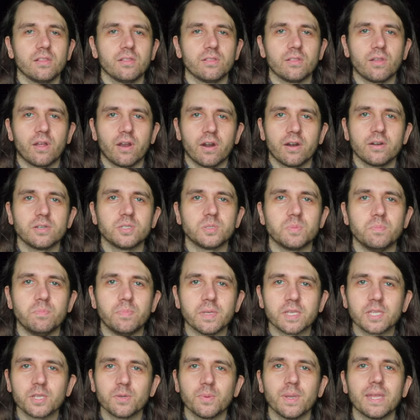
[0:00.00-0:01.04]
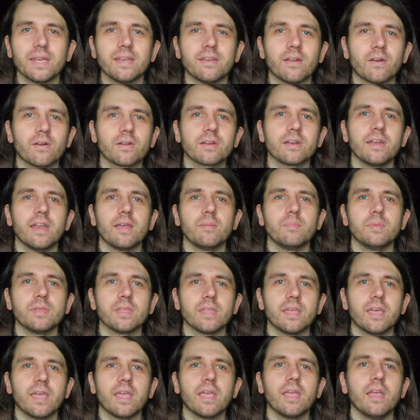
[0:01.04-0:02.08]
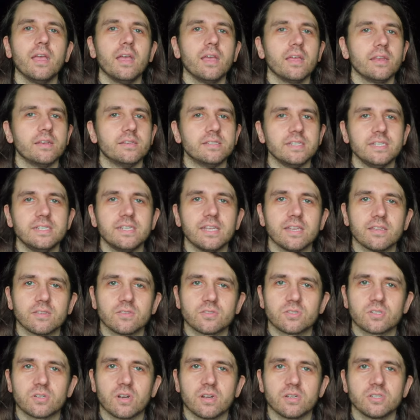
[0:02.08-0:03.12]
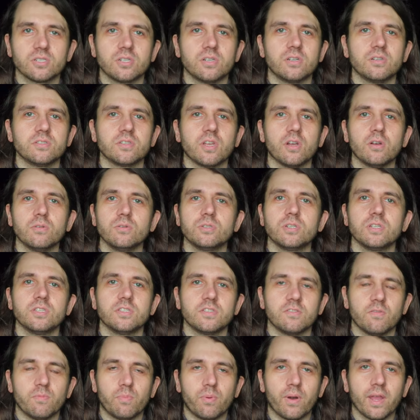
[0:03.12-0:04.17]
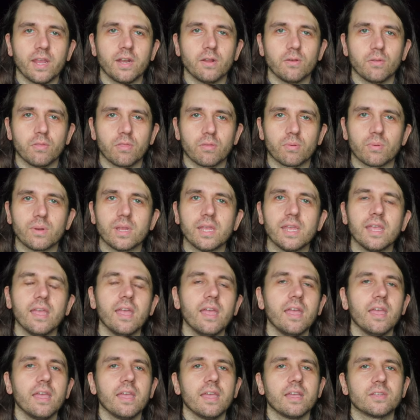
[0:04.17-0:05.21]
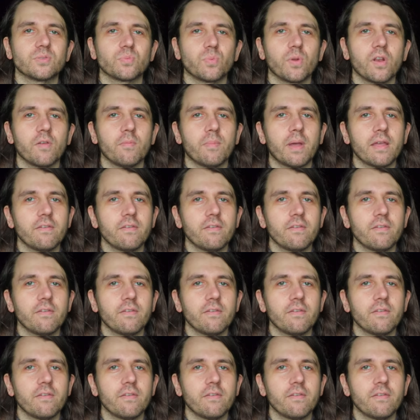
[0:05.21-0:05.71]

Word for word: Large, billowing dark nebulae, detailed structures, oceans of bright O3. It's one of